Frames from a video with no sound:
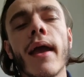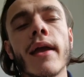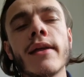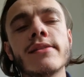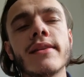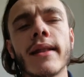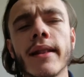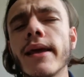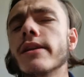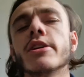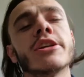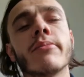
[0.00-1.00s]
is
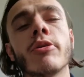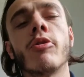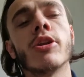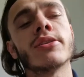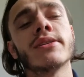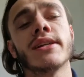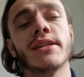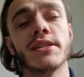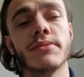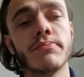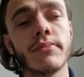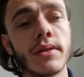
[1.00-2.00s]
leadership
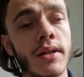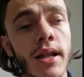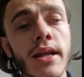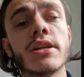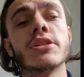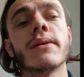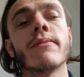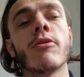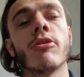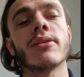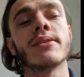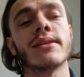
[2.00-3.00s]
qualities.
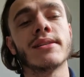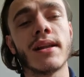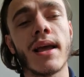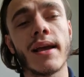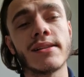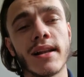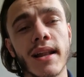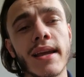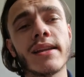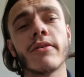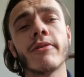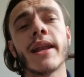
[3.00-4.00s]
He's a
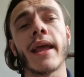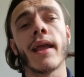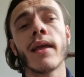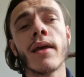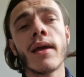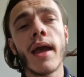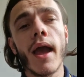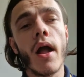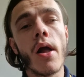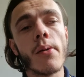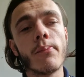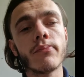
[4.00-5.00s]
leader, isn't he?
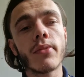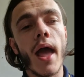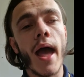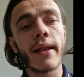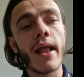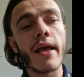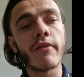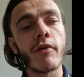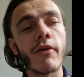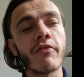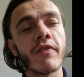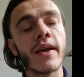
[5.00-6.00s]
And that is
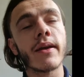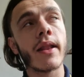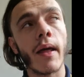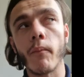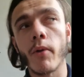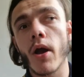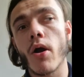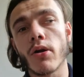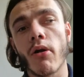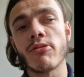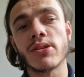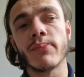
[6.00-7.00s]
one thing that we are
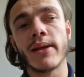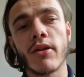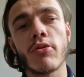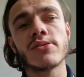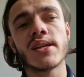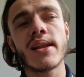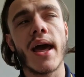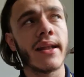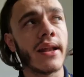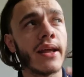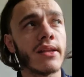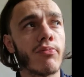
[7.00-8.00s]
going to be losing,
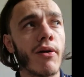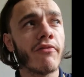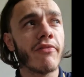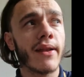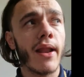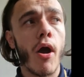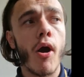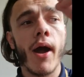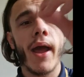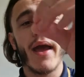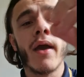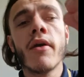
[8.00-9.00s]
and that is one thing that
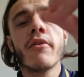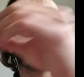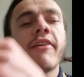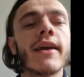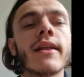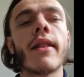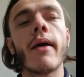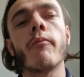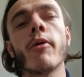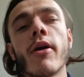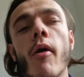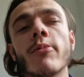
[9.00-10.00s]
I think that
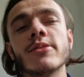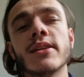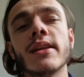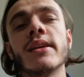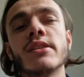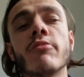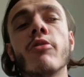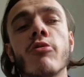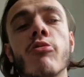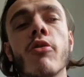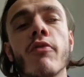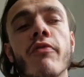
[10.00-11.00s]
we're going to need to
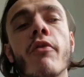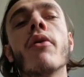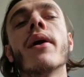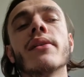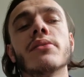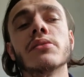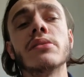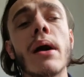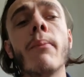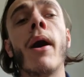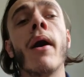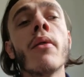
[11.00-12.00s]
recruit for in the
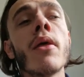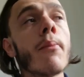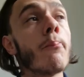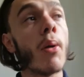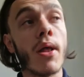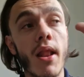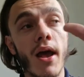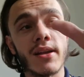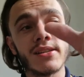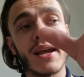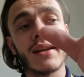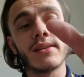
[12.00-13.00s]
summer. But like I
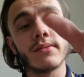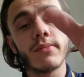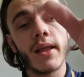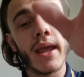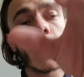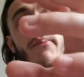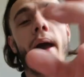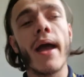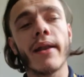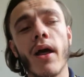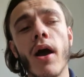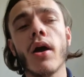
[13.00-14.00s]
said, him
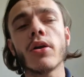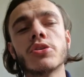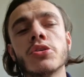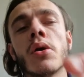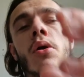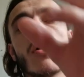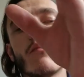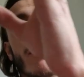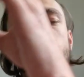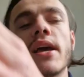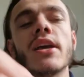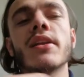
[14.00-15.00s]
and Hutch,
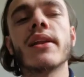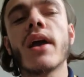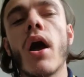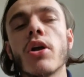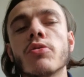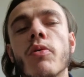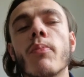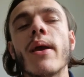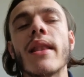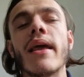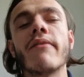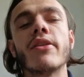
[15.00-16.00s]
potentially Hutch will
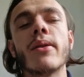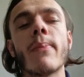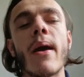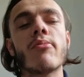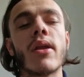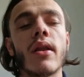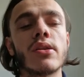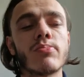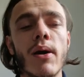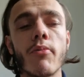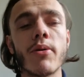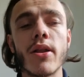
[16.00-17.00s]
be leaving the building as
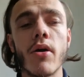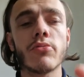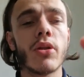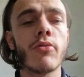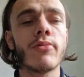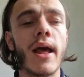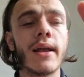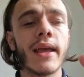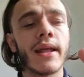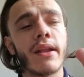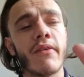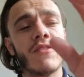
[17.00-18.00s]
well. We don't know that
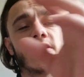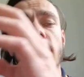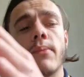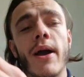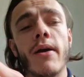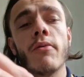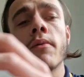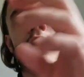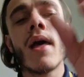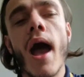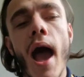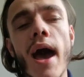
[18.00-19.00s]
yet. Nothing's come out
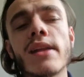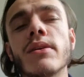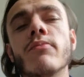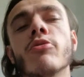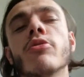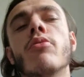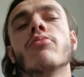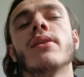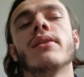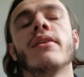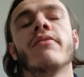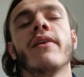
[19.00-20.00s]
as I'm
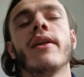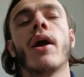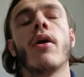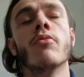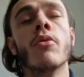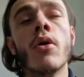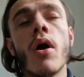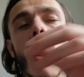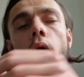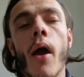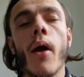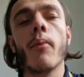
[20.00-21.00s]
recording this video.
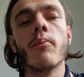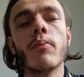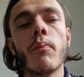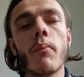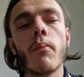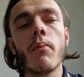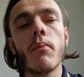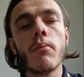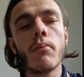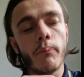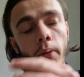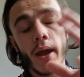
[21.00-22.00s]

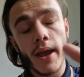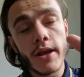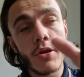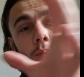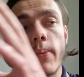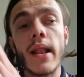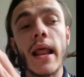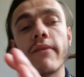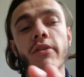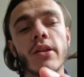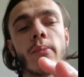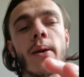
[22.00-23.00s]
But he could be
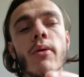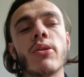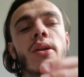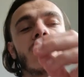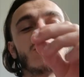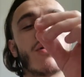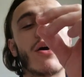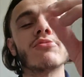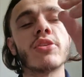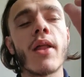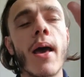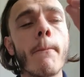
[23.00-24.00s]
leaving the building as well.
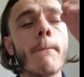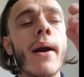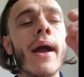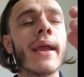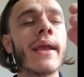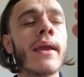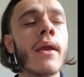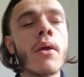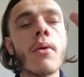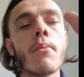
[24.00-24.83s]
So that may